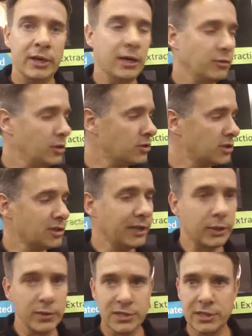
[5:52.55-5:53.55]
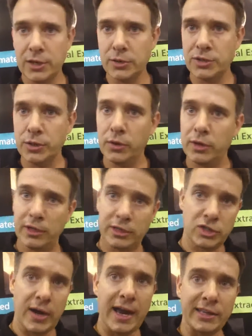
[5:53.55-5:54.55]
Right, uses liquid CO2 to
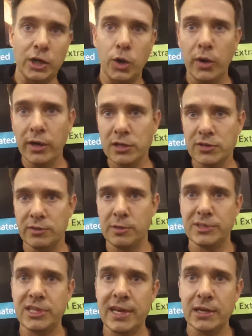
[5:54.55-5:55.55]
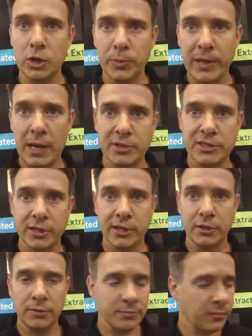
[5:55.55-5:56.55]
extract the oils from the botanical plant
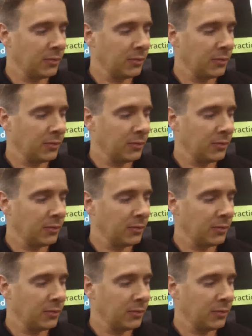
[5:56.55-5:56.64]
material.